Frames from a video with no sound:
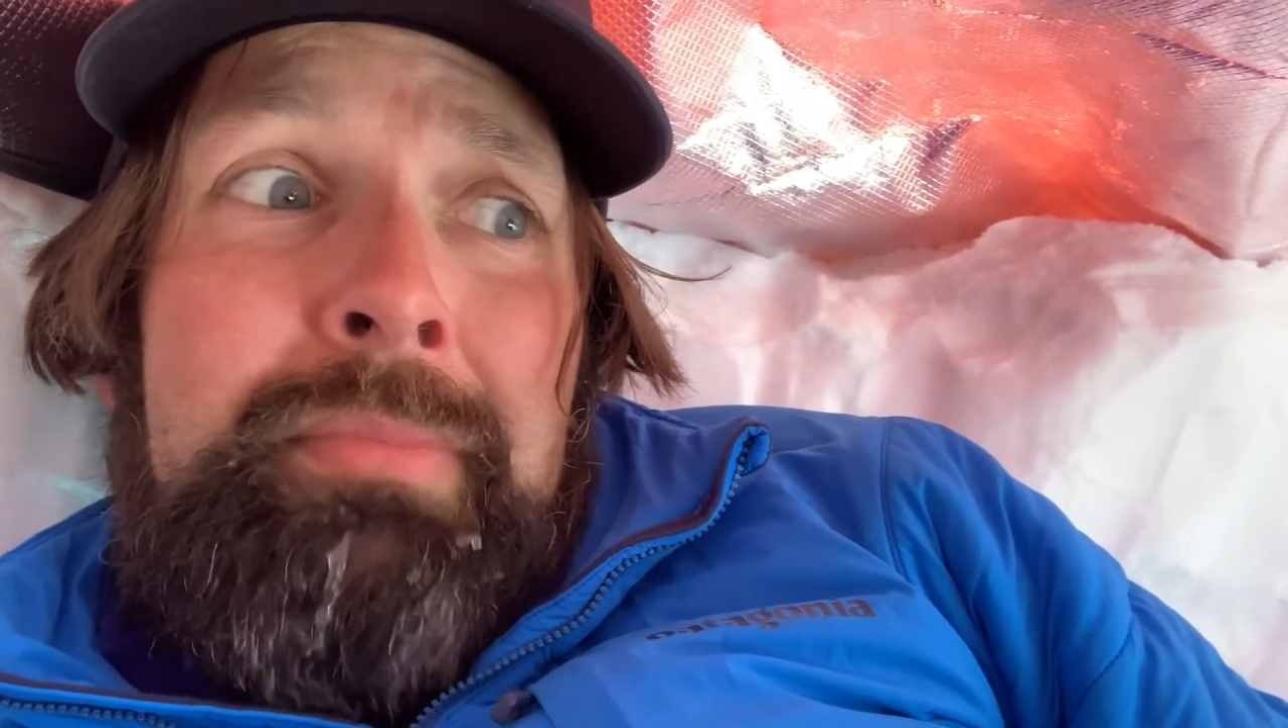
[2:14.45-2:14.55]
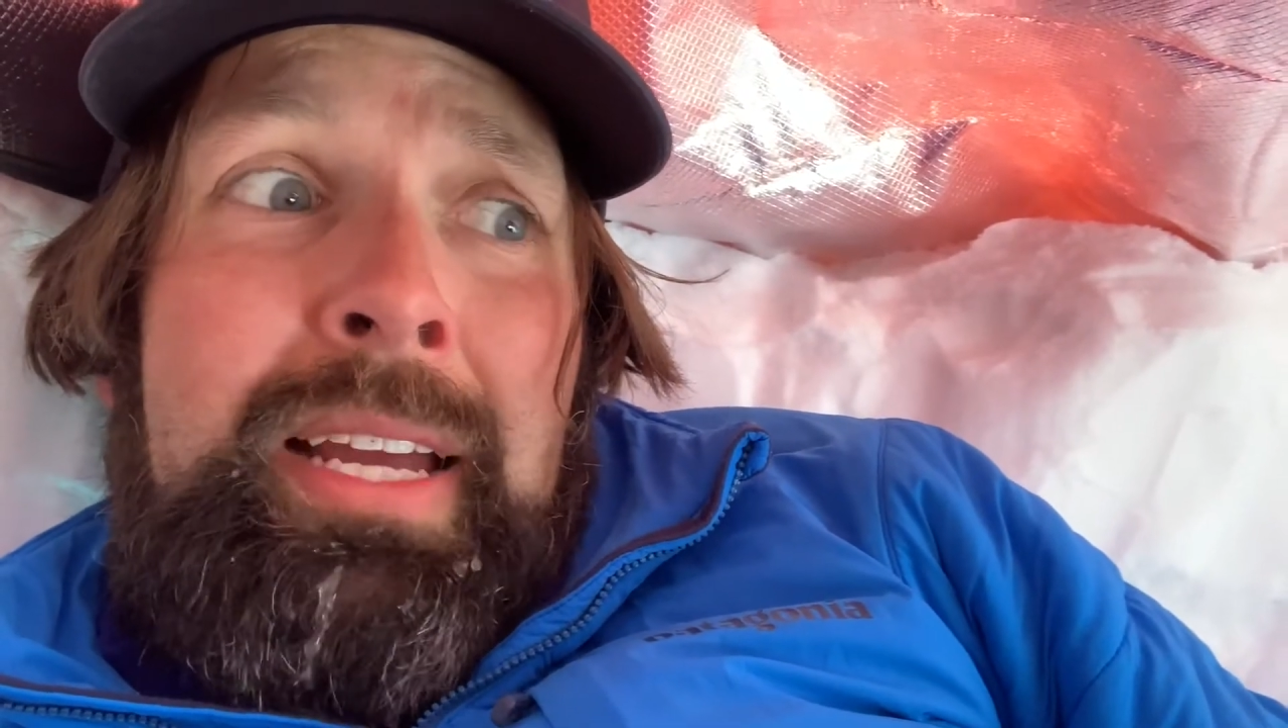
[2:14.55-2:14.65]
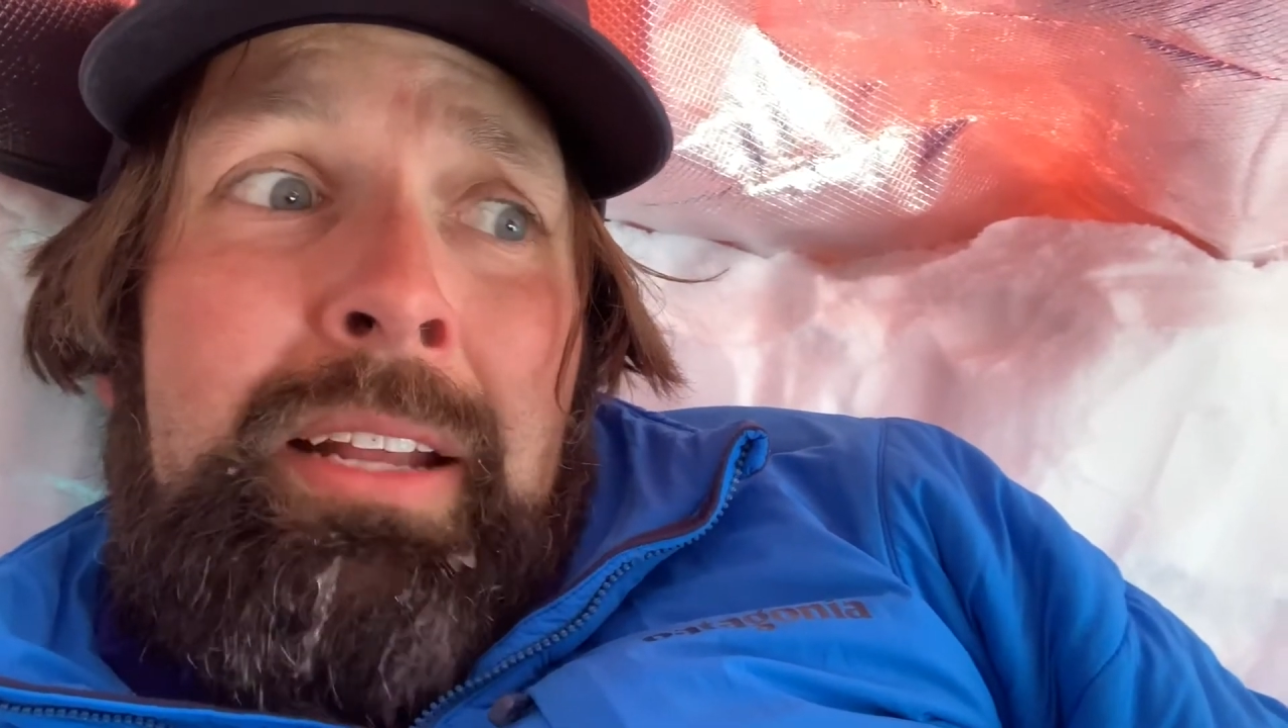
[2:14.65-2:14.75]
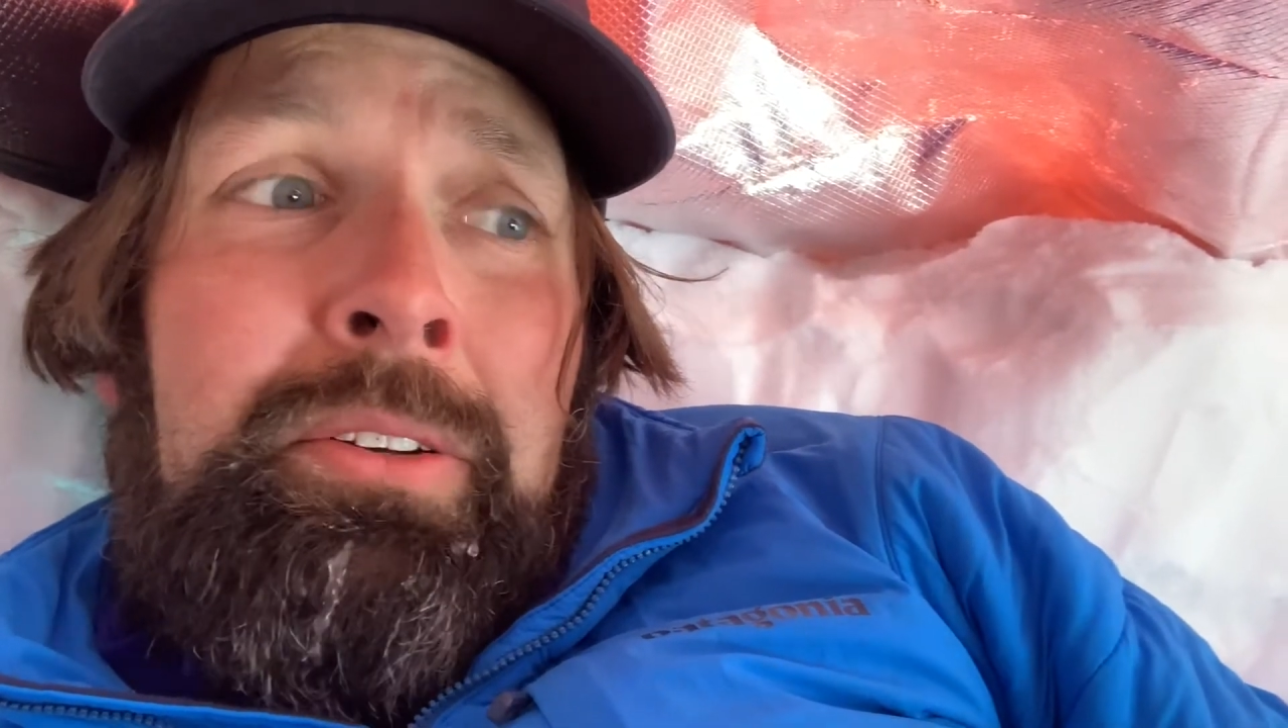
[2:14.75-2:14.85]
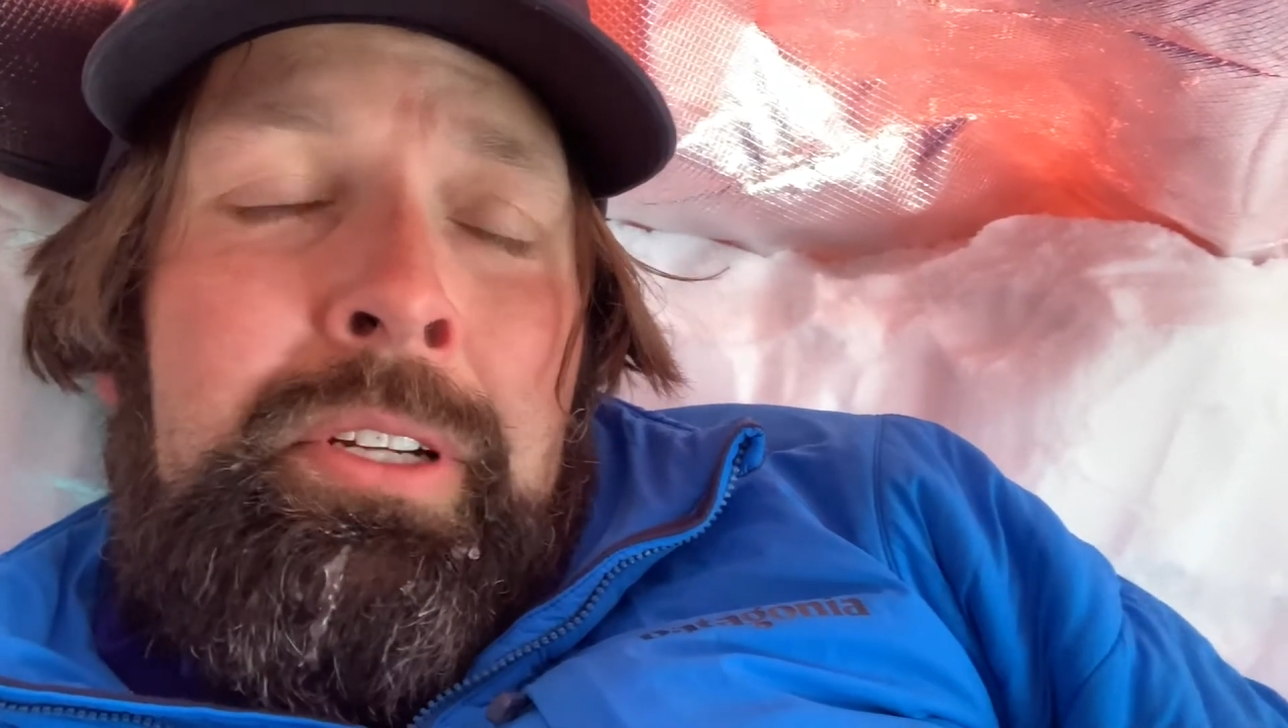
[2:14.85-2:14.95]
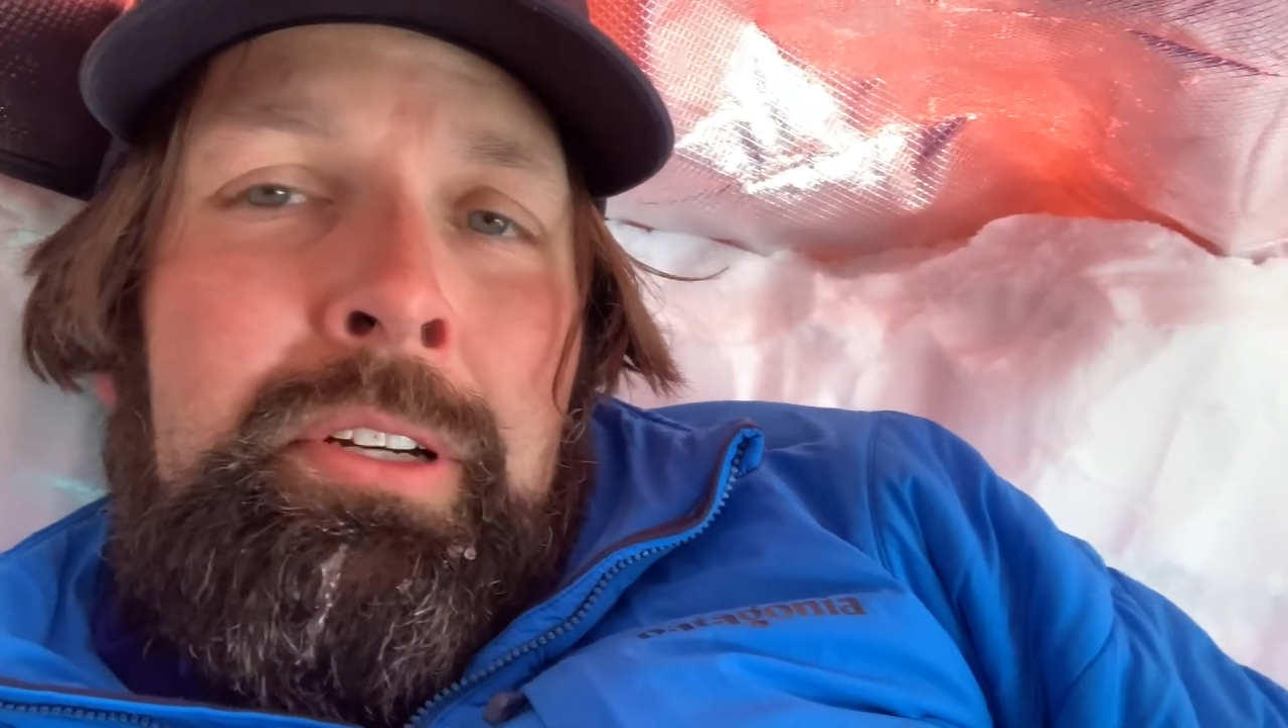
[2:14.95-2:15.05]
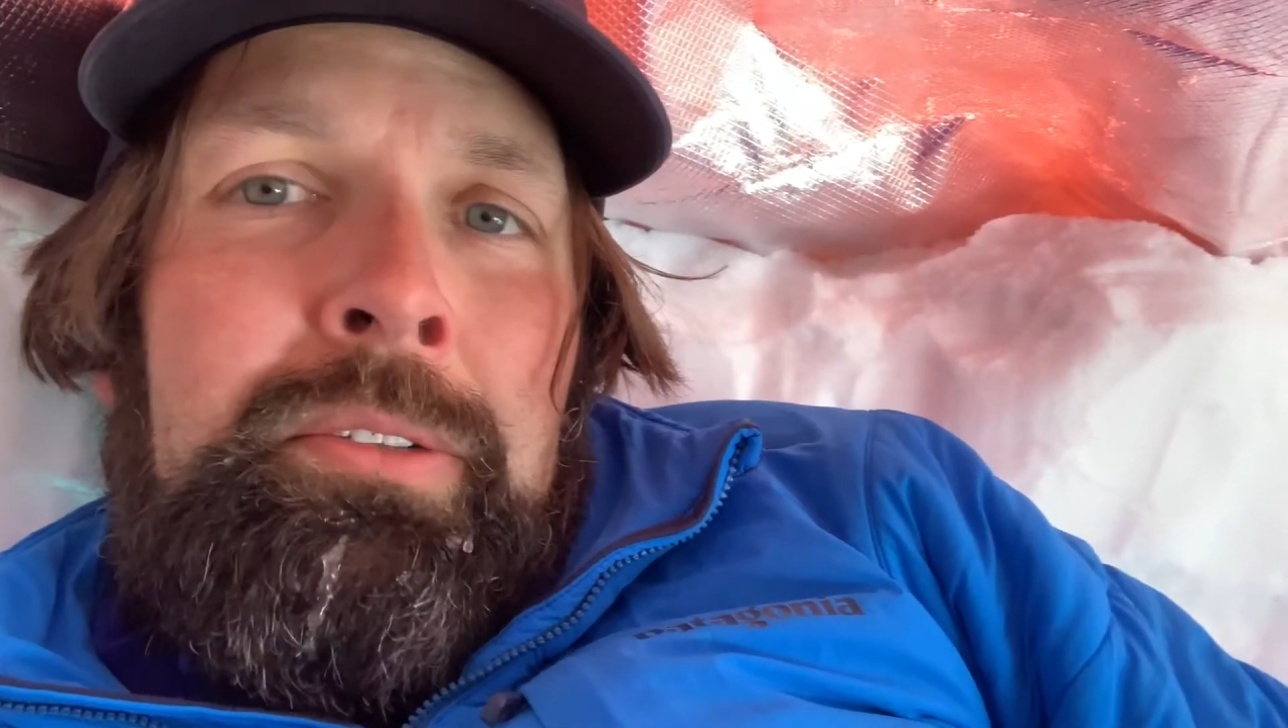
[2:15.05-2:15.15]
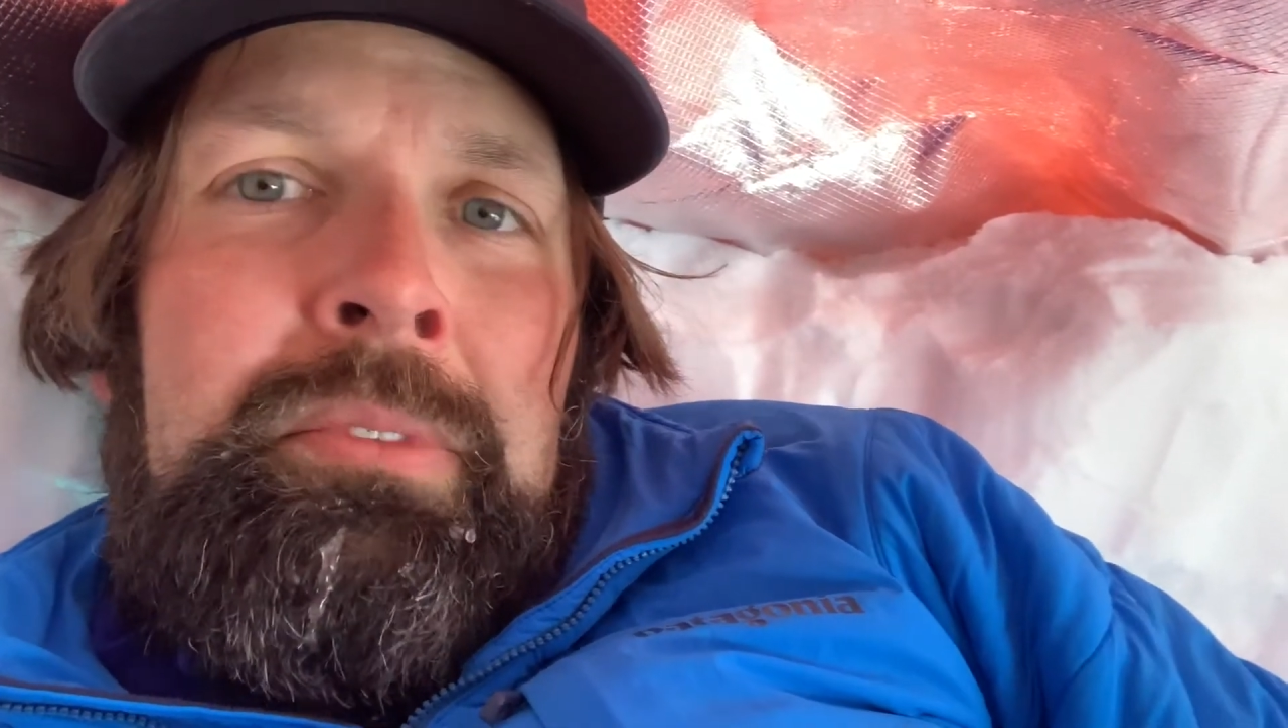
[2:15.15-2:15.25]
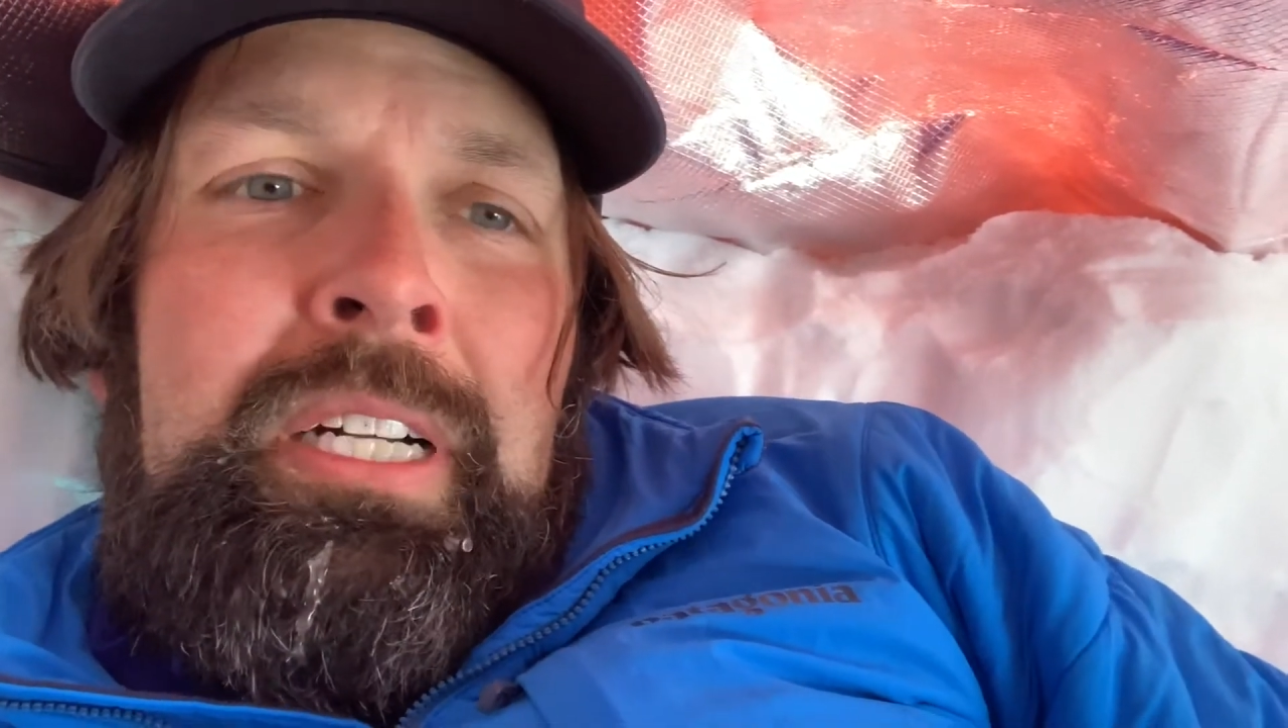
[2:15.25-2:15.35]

I don't know.